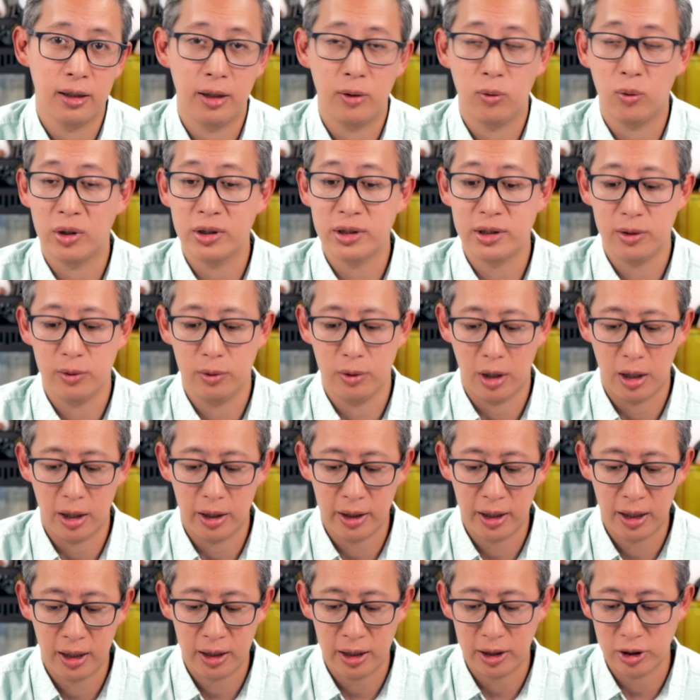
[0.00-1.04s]
And once you
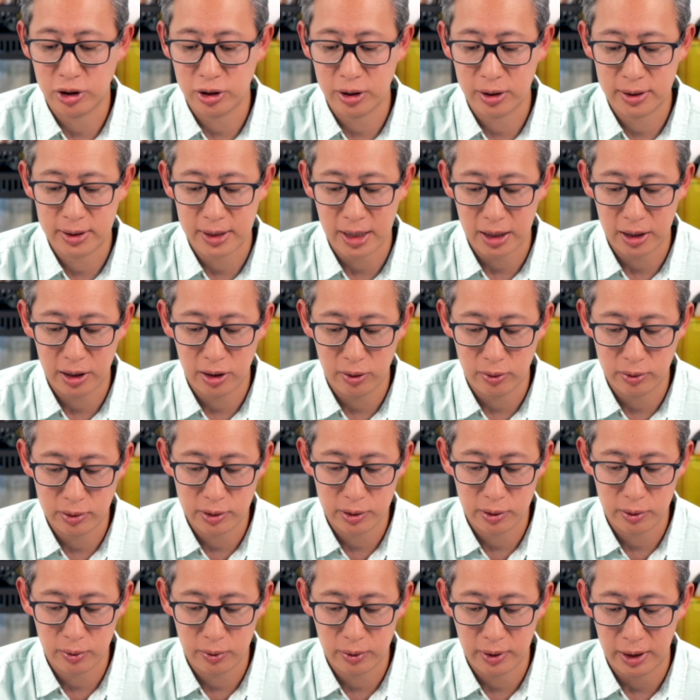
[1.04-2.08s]
log in, it should take you
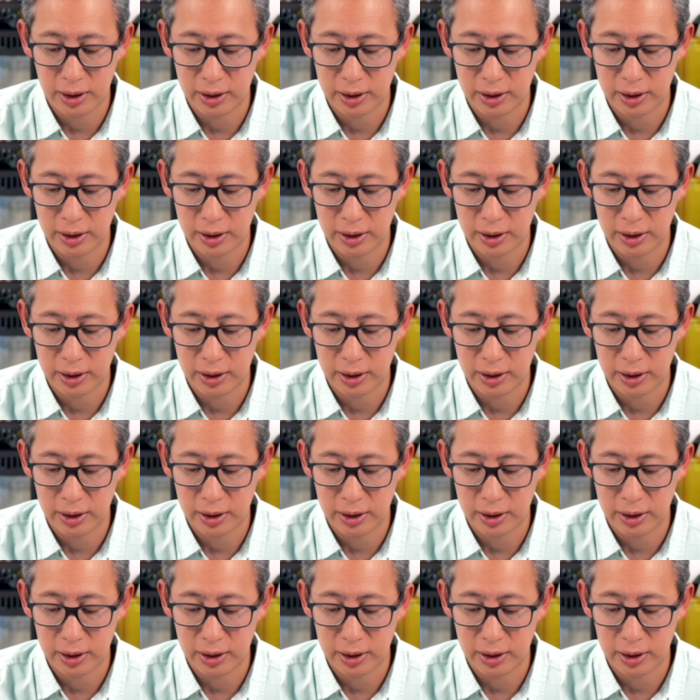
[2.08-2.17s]
to the